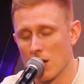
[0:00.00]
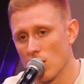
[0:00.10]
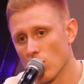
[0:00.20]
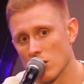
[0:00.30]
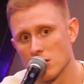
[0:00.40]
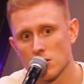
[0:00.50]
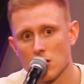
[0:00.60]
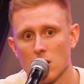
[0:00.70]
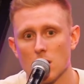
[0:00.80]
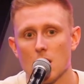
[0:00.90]
in the audience
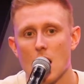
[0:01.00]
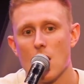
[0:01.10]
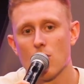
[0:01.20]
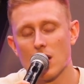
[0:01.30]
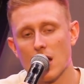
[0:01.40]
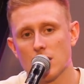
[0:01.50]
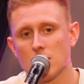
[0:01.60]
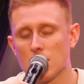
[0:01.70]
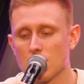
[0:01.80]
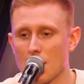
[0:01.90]
tonight.
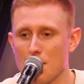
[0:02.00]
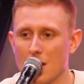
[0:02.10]
Relationships can